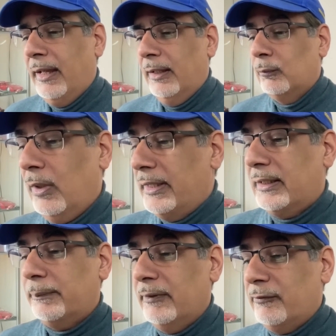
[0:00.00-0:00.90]
One
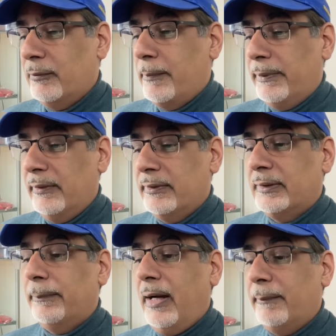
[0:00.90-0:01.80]
expert from Imperial's
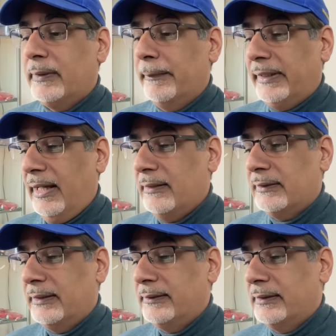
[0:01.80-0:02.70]
Department of
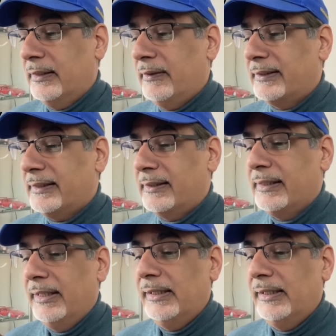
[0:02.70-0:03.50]
Mechanical Engineering says